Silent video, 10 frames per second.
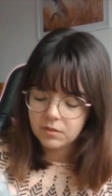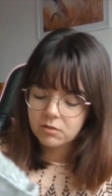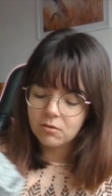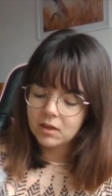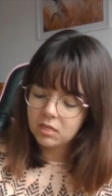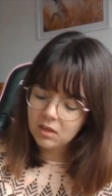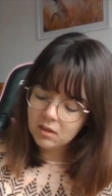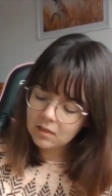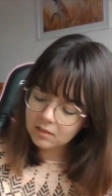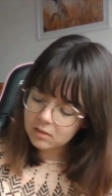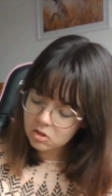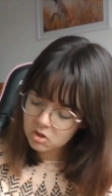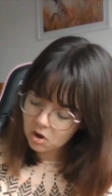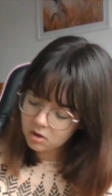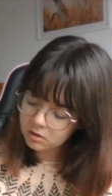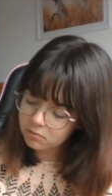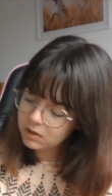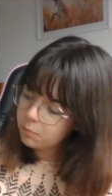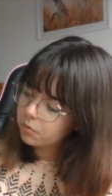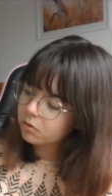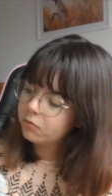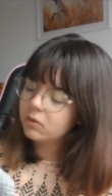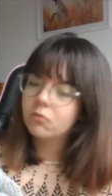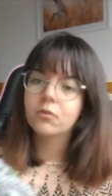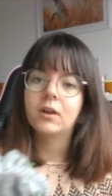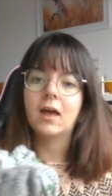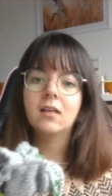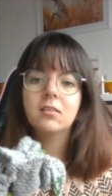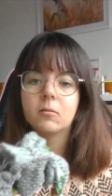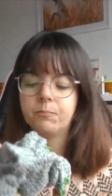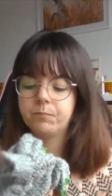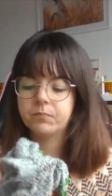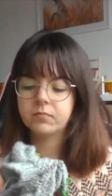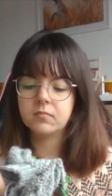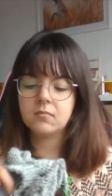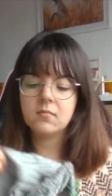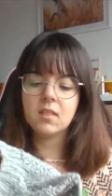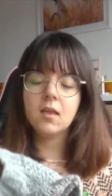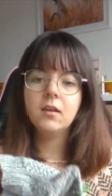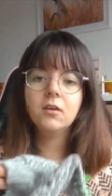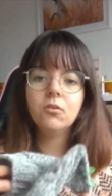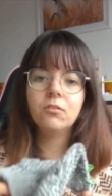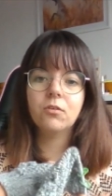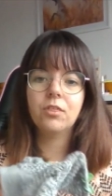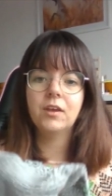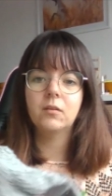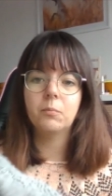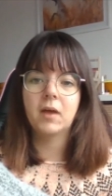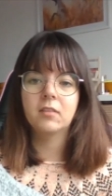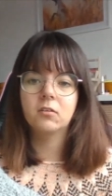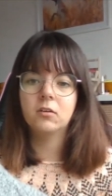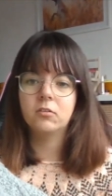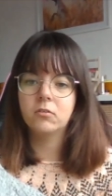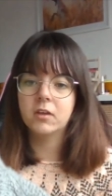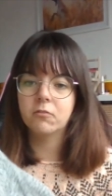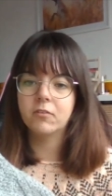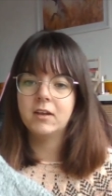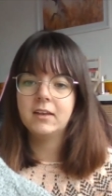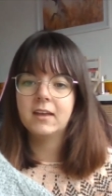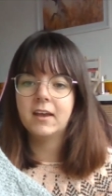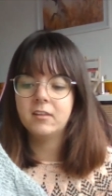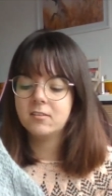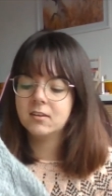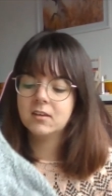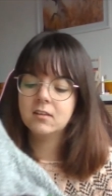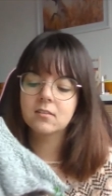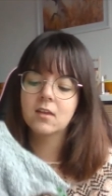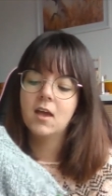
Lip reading: So I think that this yarn is really perfect for that. And I also think the pattern is looking really nice in it.